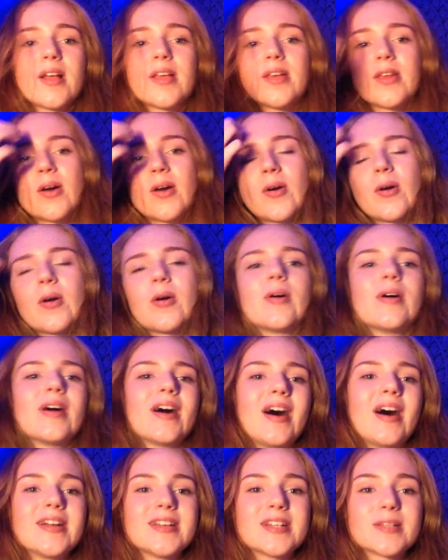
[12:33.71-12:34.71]
You know,
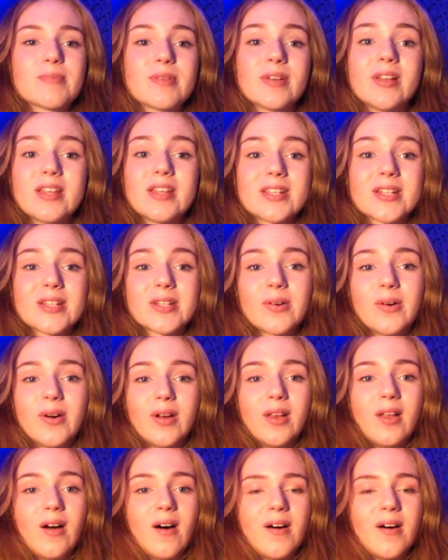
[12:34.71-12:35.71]
I've just been listening to it
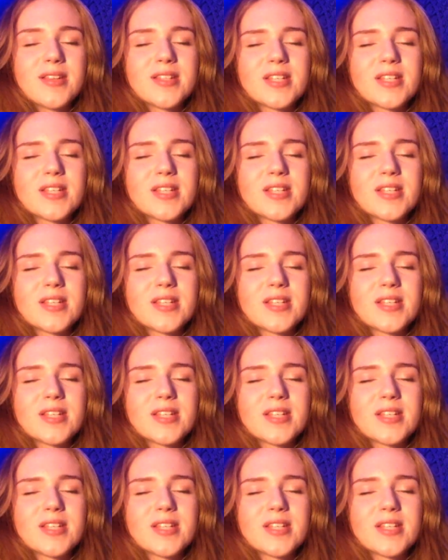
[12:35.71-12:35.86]
a lot.